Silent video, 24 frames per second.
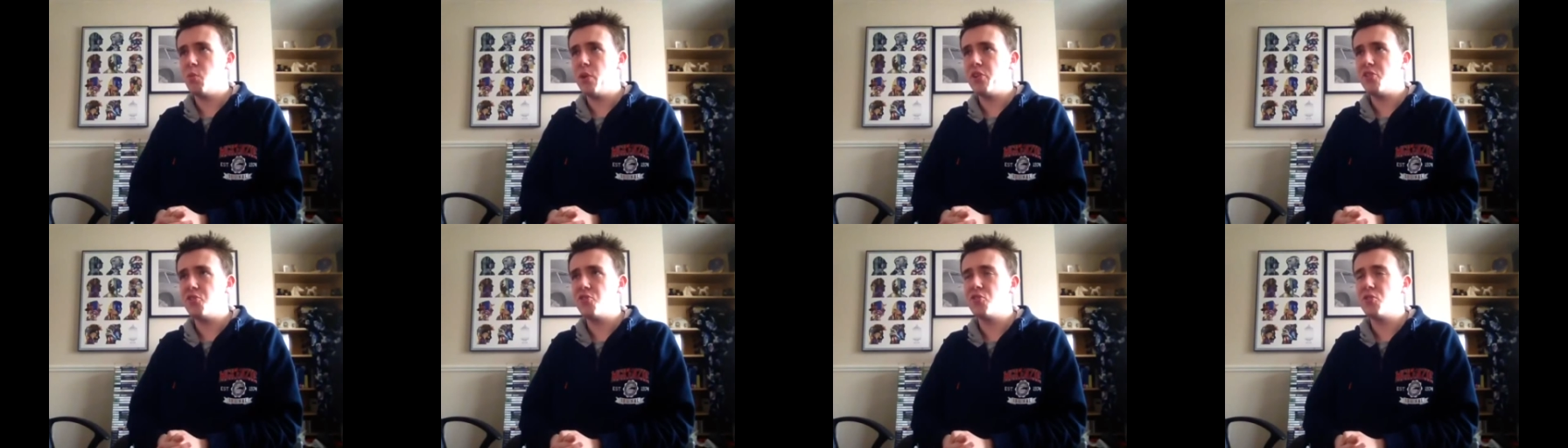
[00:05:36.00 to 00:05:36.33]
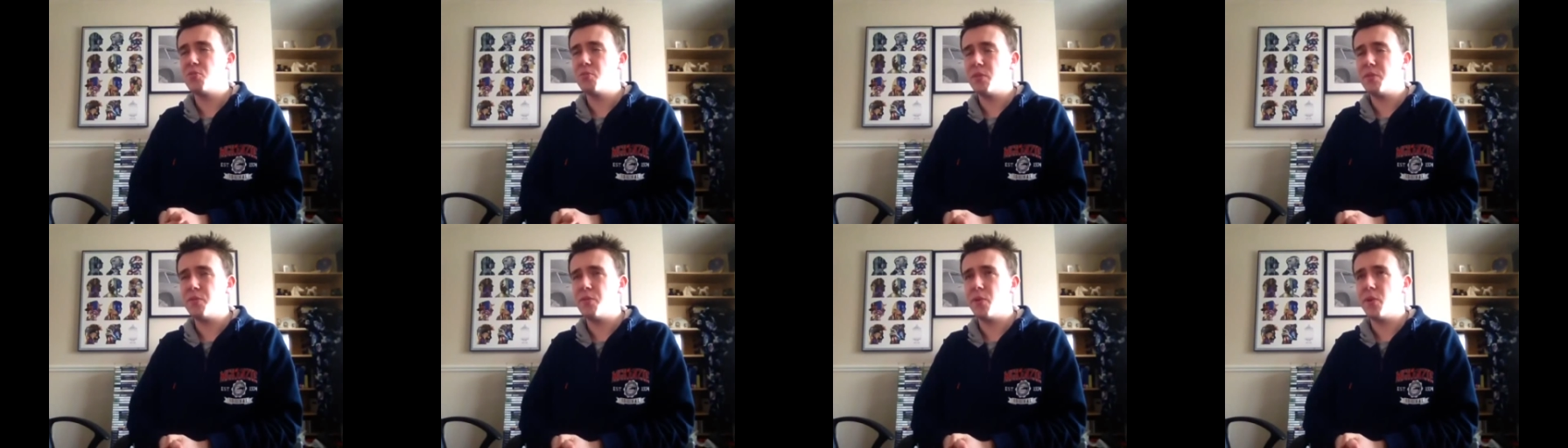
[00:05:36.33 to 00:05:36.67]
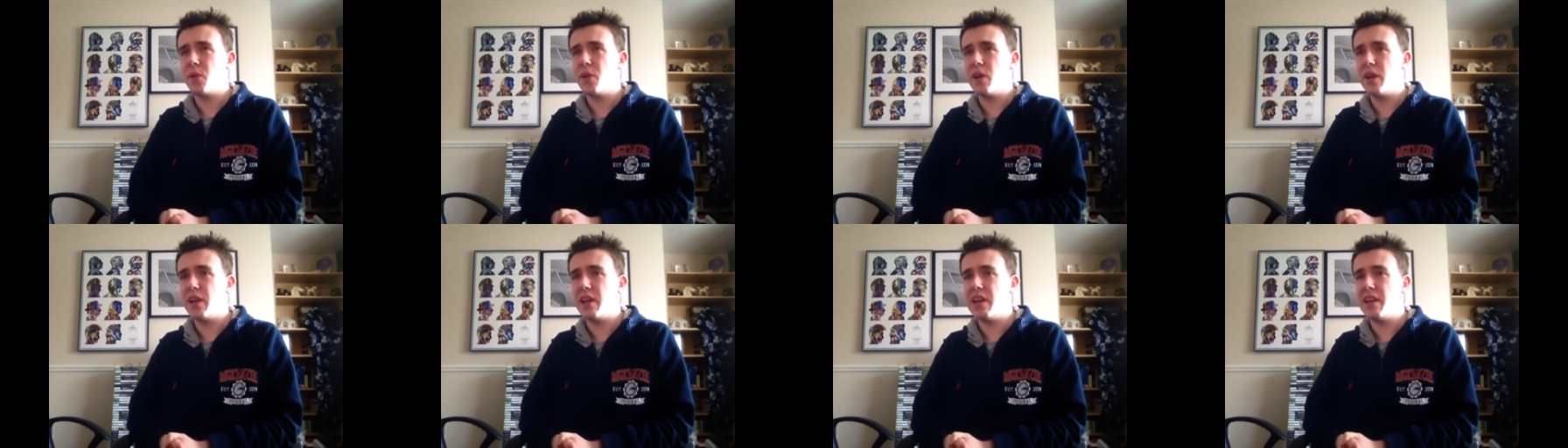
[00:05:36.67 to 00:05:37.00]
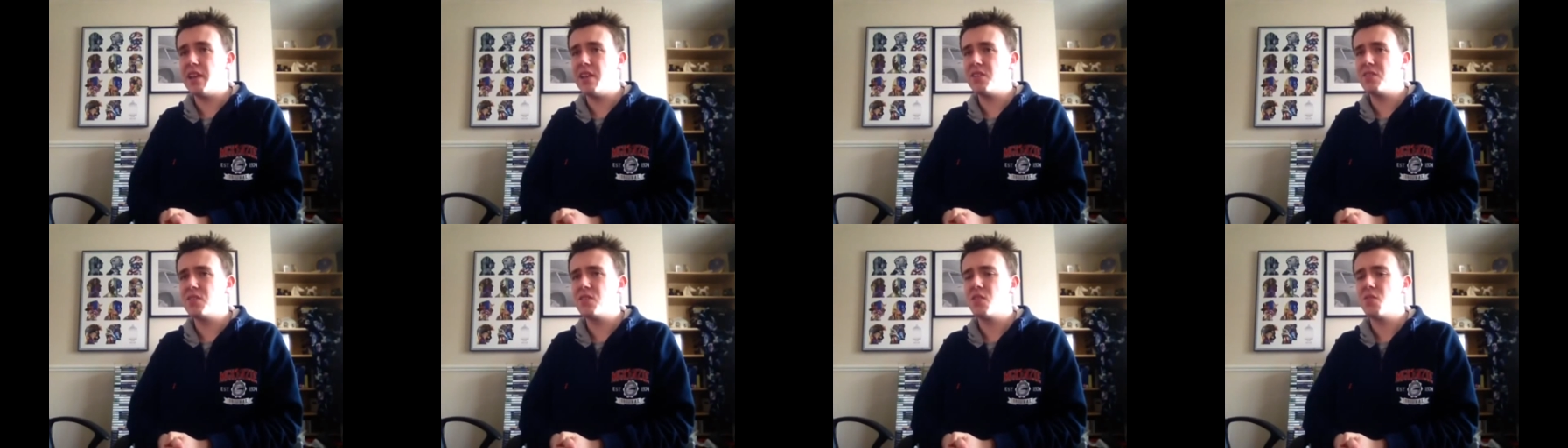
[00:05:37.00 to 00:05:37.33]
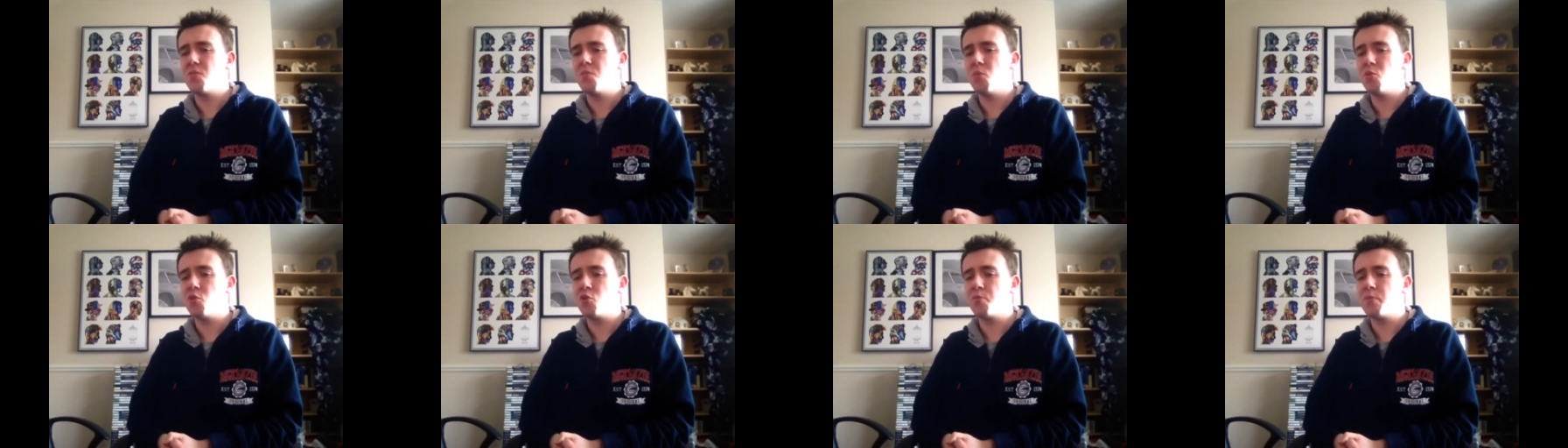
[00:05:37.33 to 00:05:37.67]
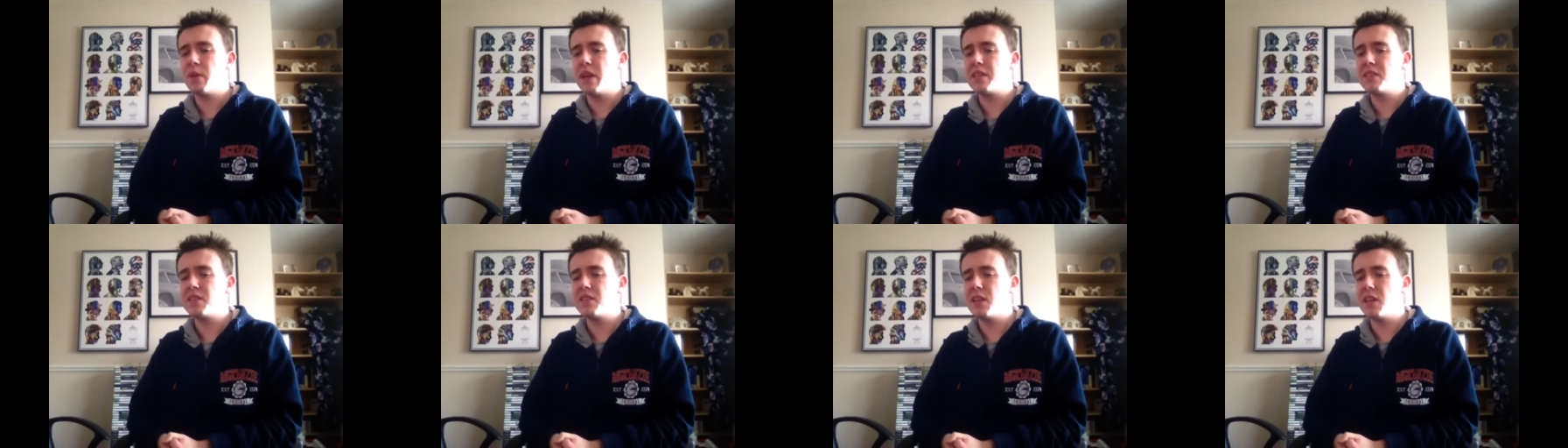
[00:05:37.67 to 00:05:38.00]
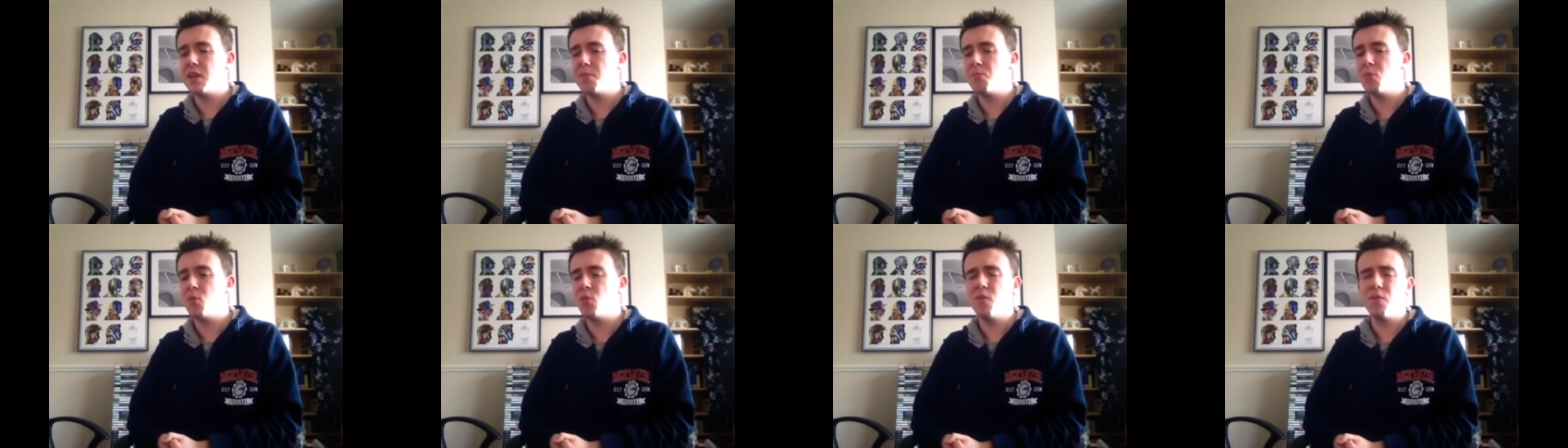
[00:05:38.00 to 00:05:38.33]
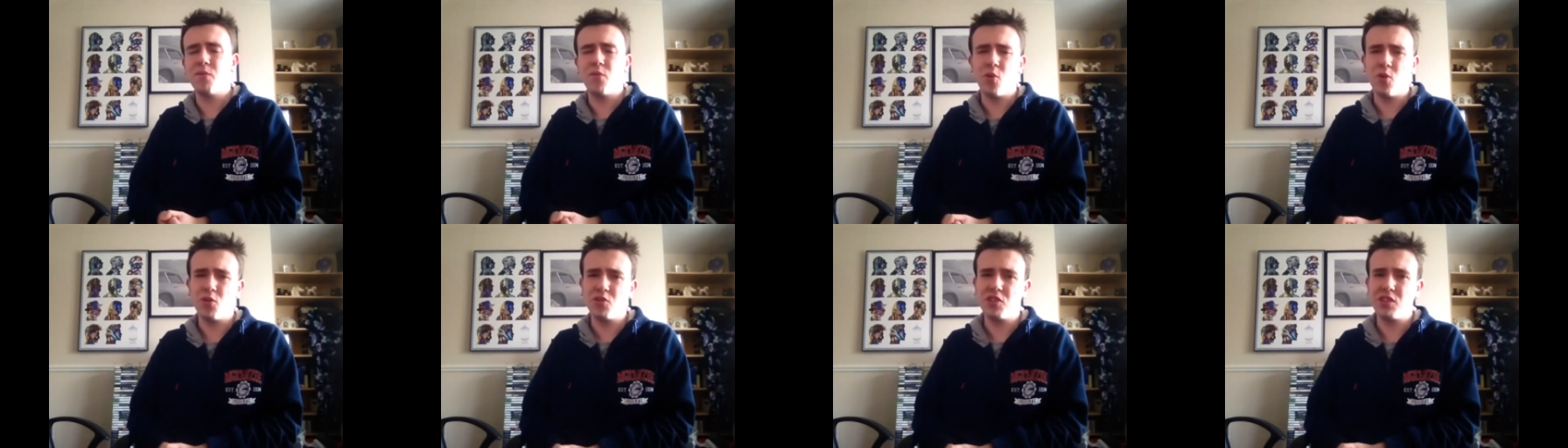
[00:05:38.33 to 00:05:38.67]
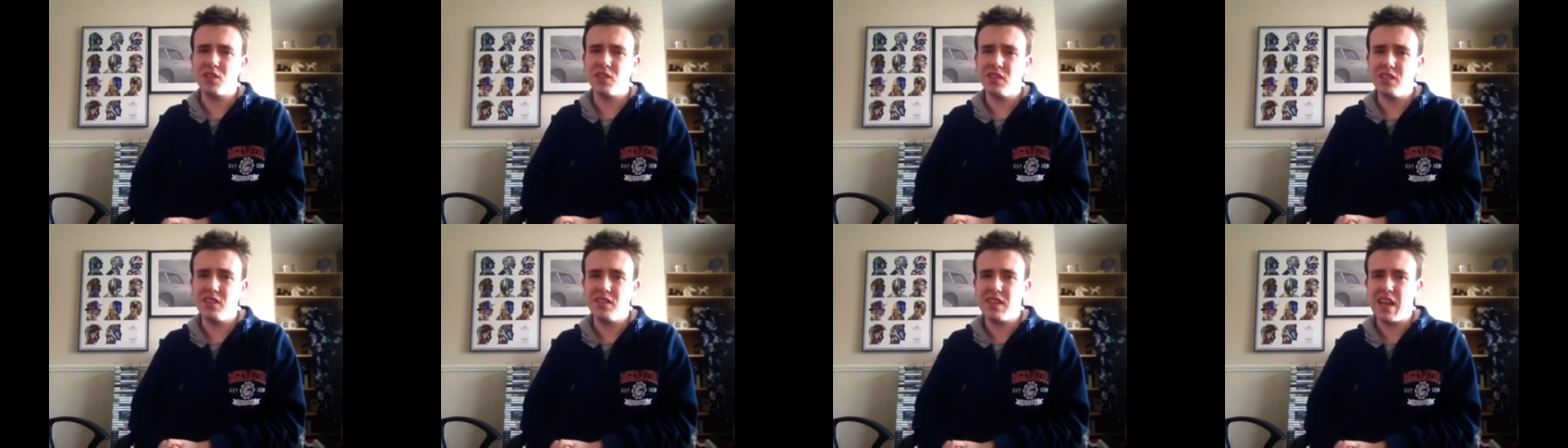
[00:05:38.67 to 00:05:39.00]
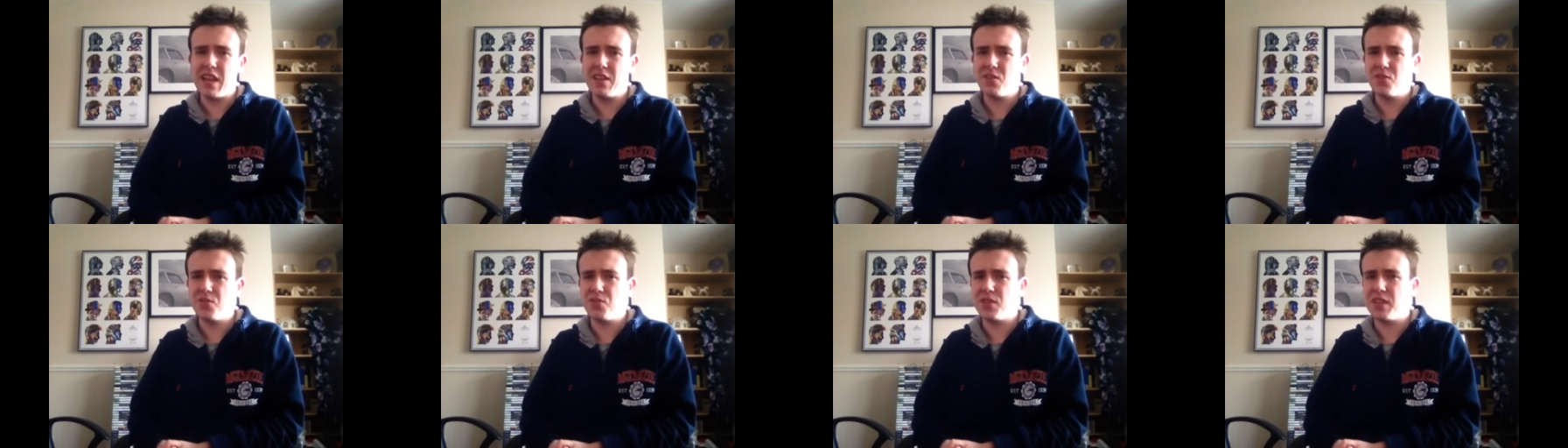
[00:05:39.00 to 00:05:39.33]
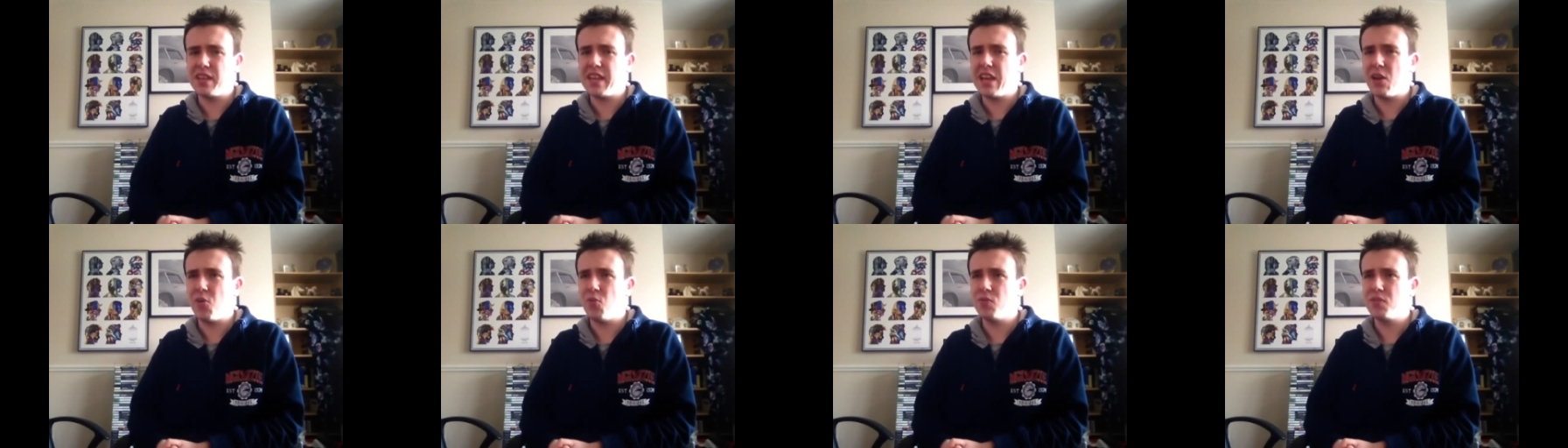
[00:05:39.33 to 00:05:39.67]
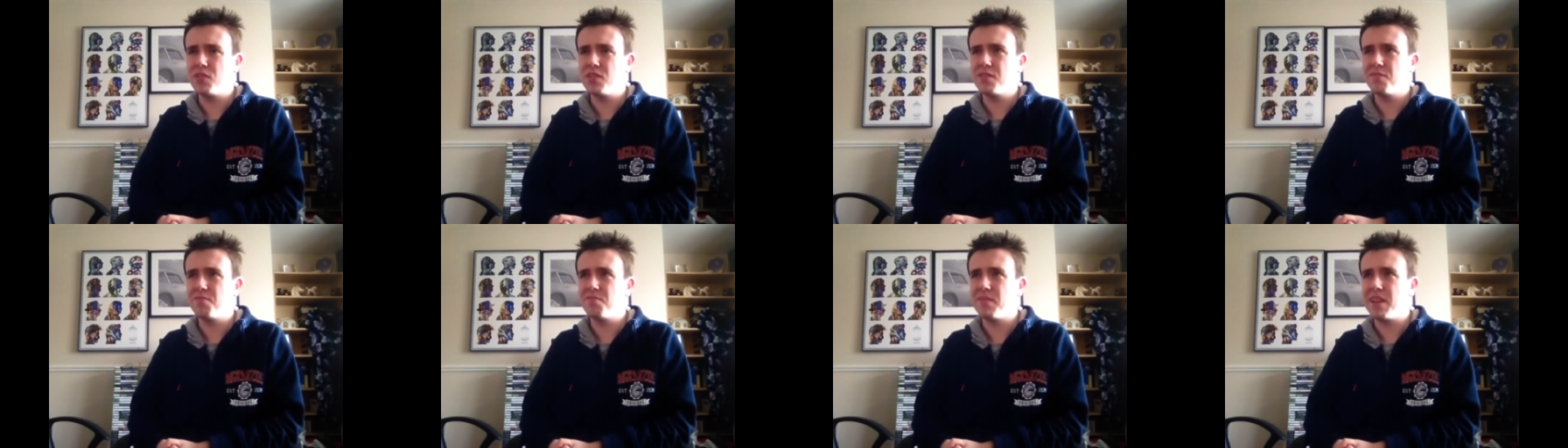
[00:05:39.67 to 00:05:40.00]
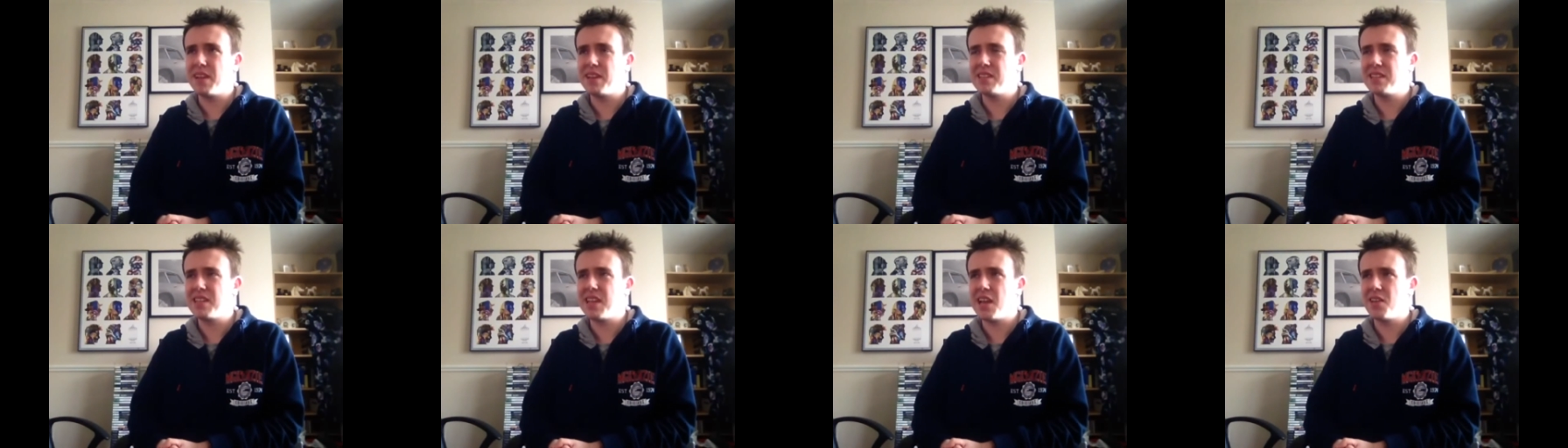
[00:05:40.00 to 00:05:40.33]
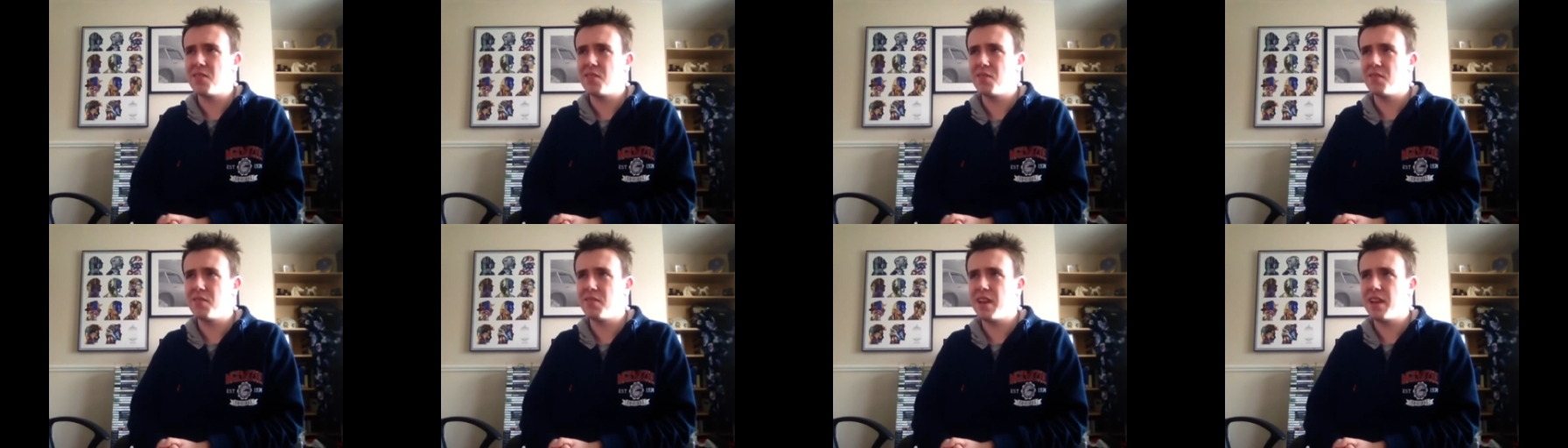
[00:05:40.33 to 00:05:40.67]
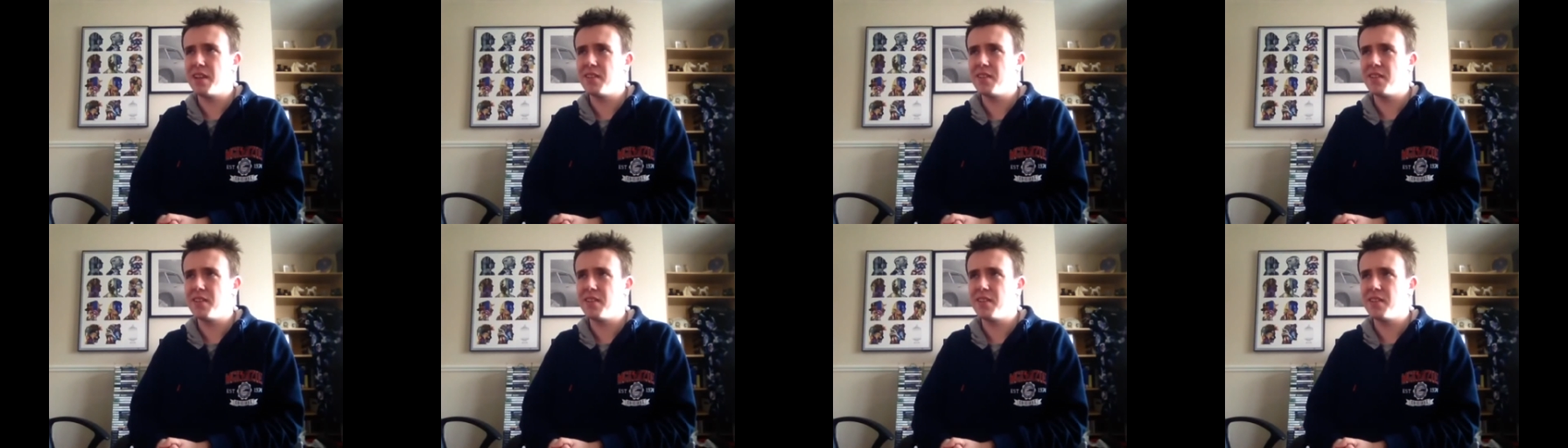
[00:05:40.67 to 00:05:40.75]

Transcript: Which, to be fair, is much better, but unfortunately that doesn't count as canon,